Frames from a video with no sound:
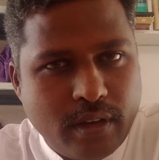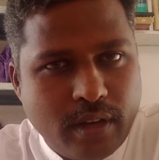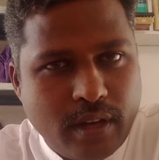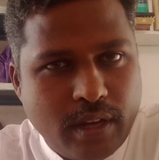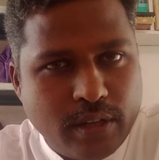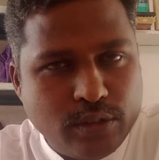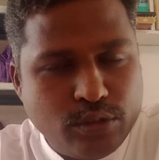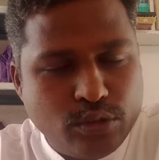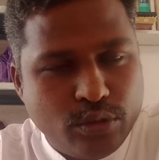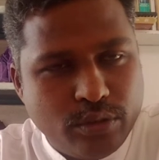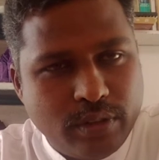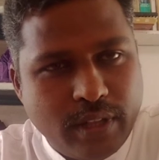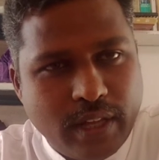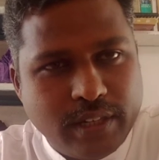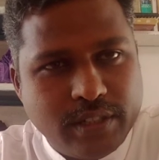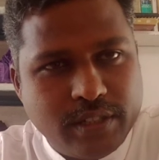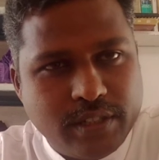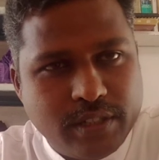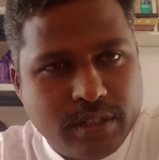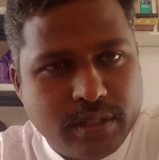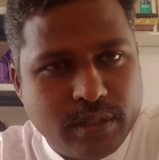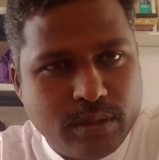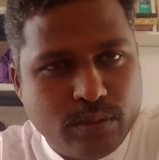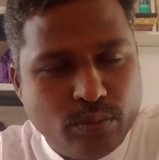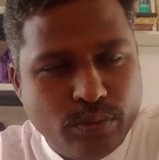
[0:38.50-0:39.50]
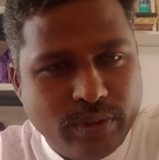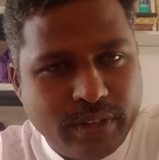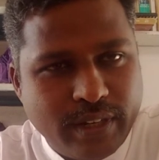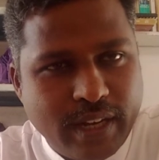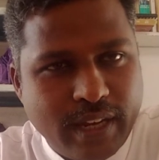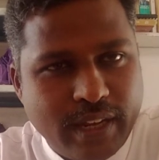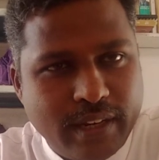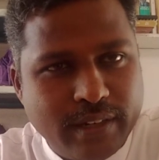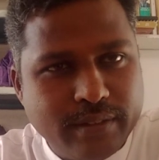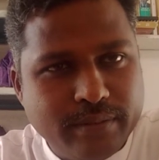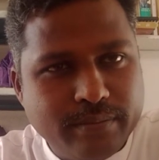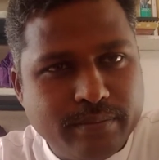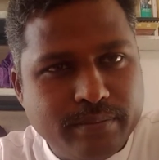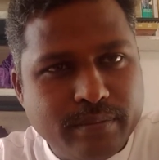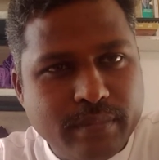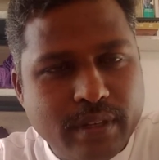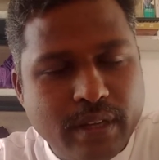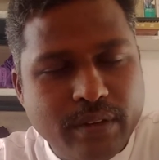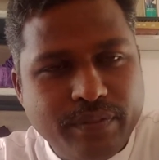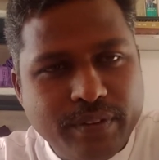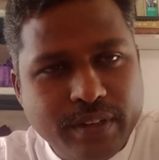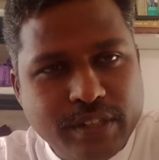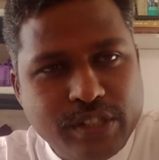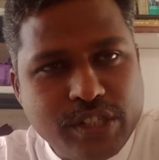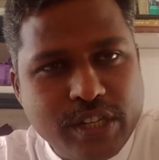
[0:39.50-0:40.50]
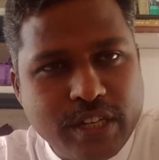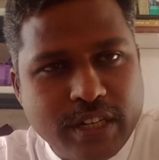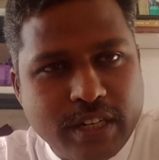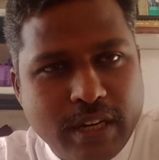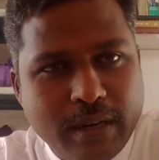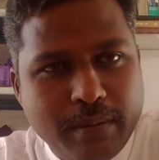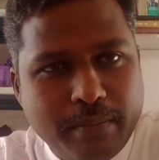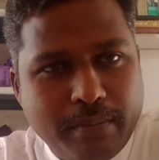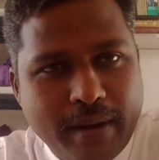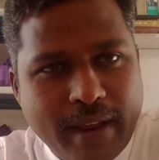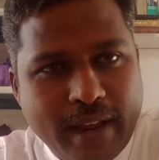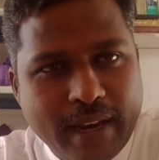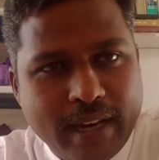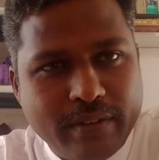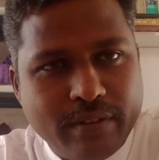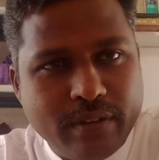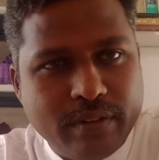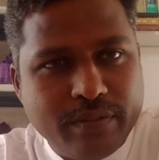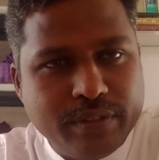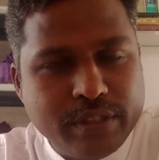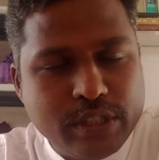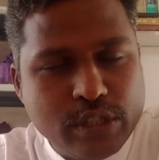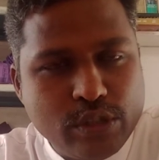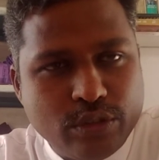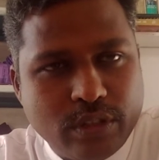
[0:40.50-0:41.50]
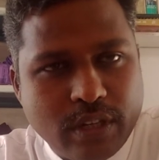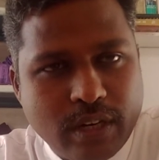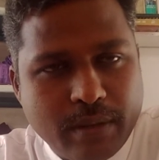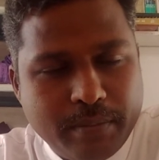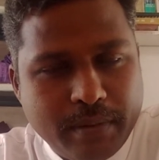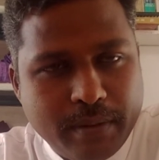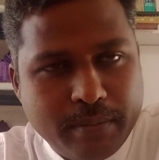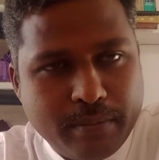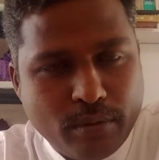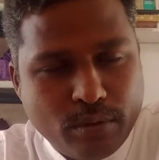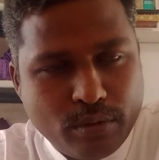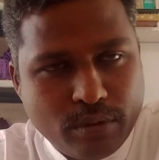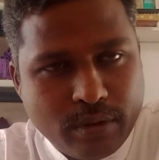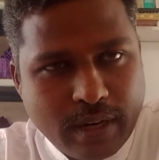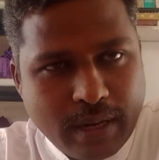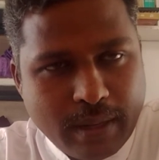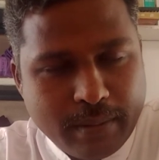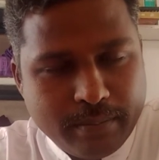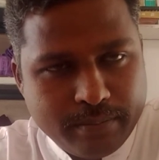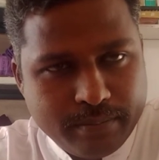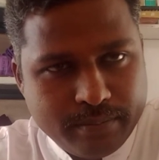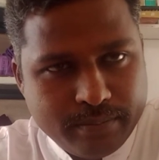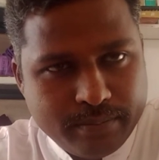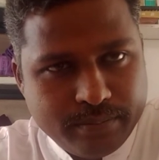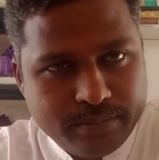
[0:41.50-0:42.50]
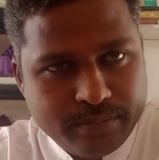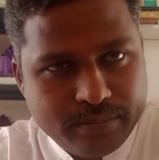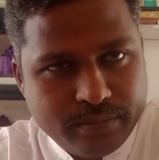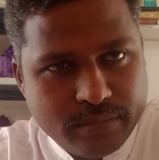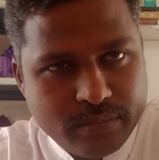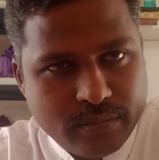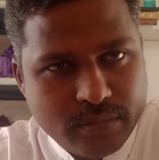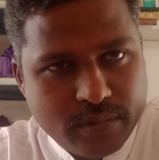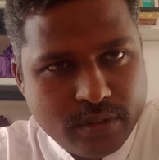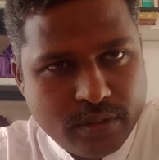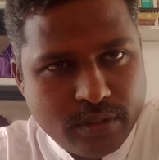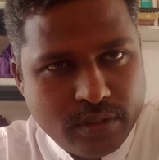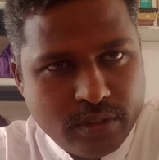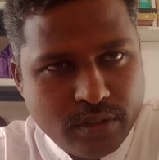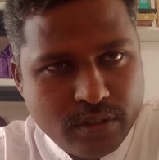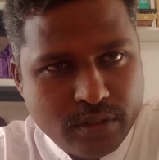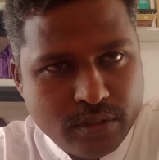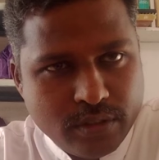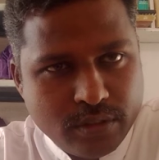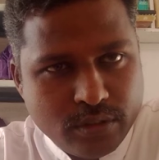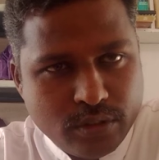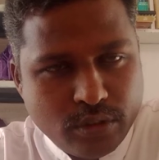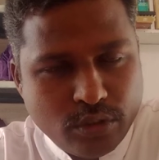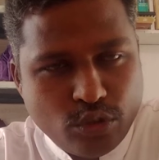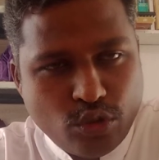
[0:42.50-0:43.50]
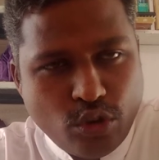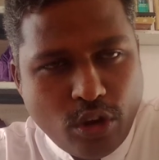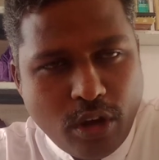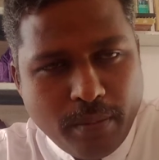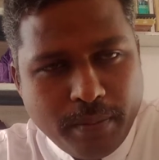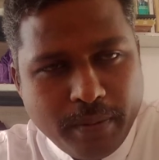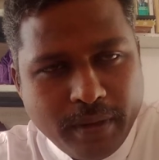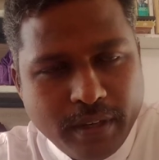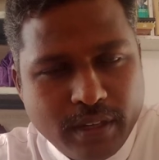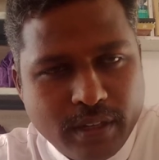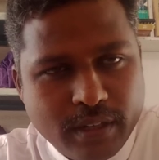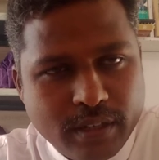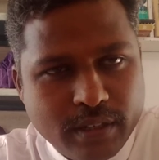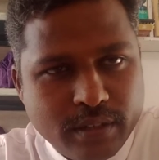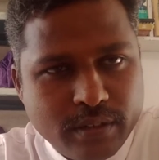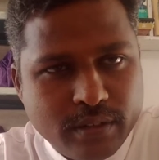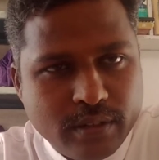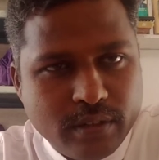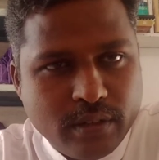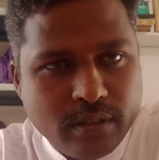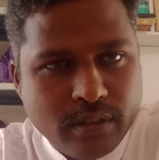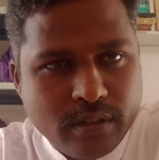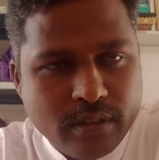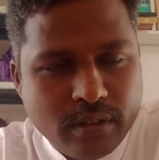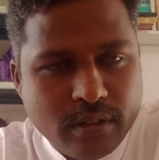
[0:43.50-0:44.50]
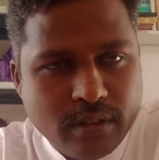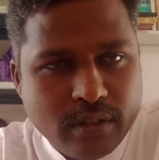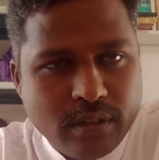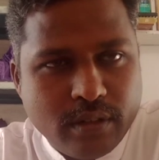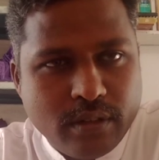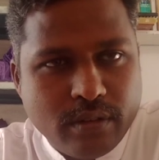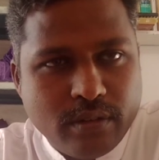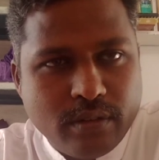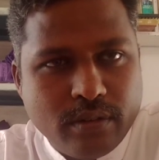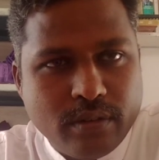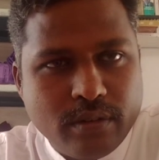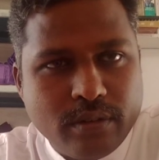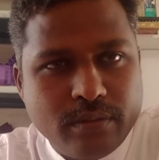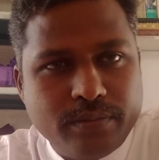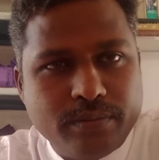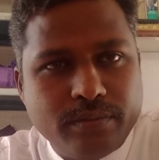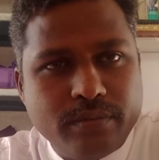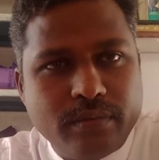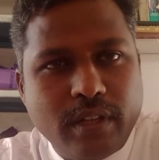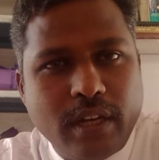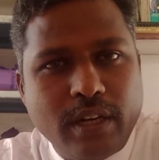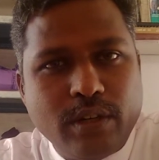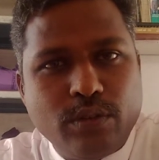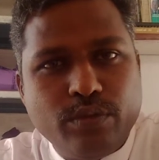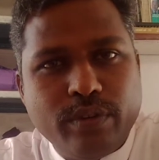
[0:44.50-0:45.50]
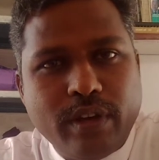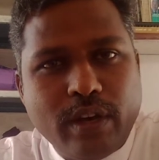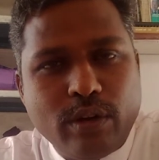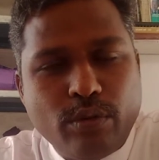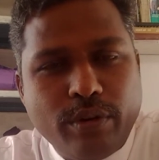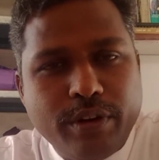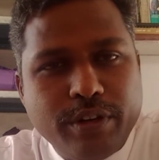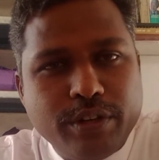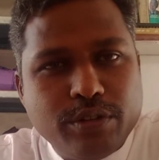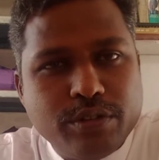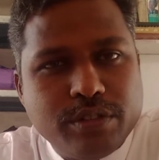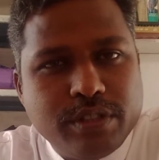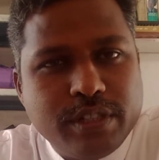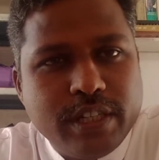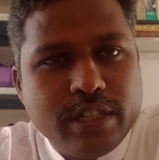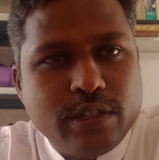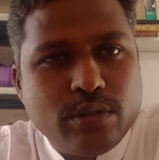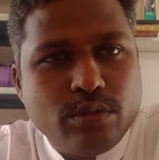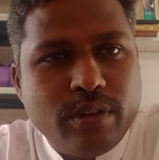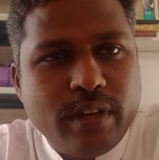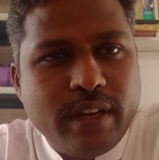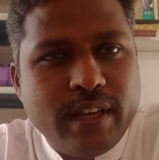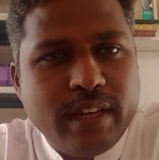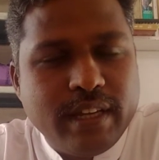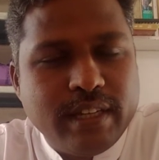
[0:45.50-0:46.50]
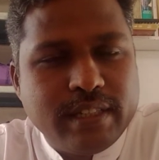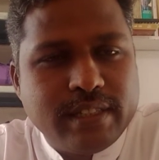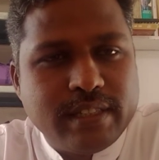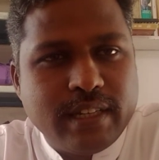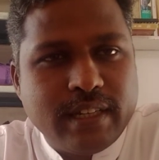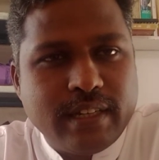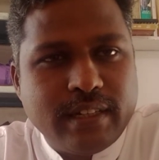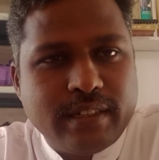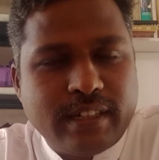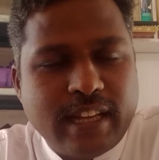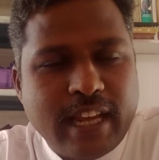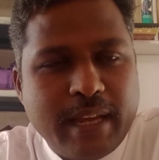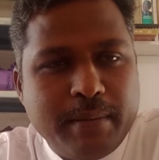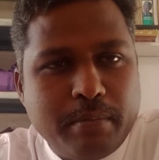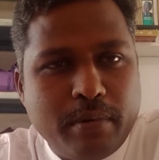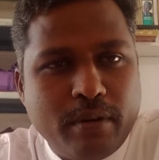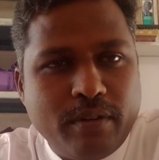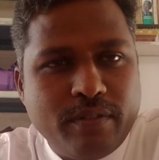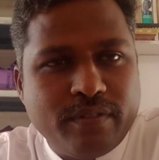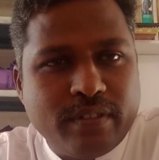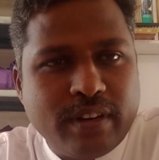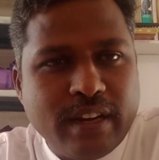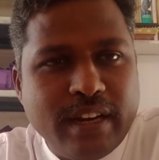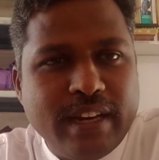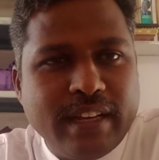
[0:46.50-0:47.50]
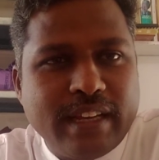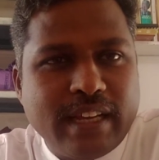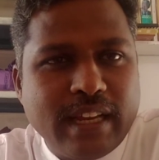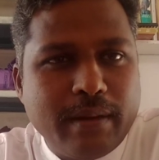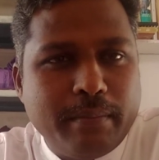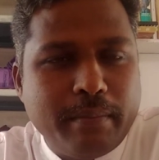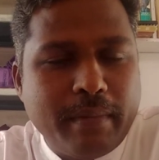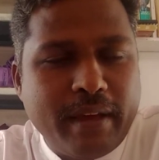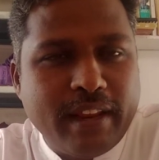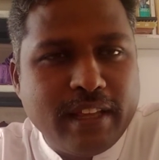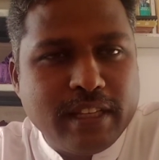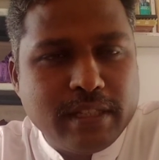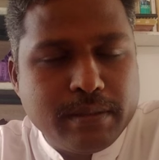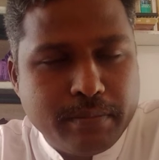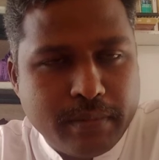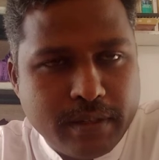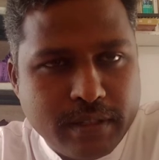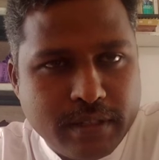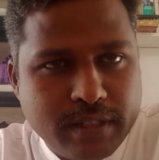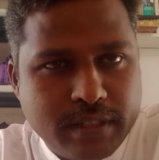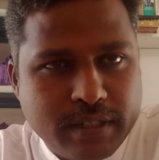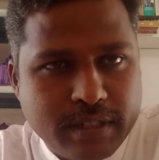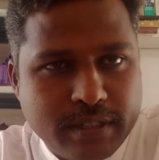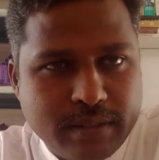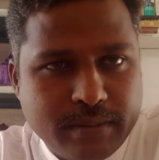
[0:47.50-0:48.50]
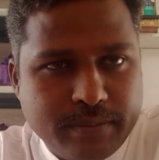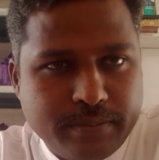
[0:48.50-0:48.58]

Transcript: so that we can efficiently plan our physiotherapy program. So the topic that we are going to see today is a type of clinical management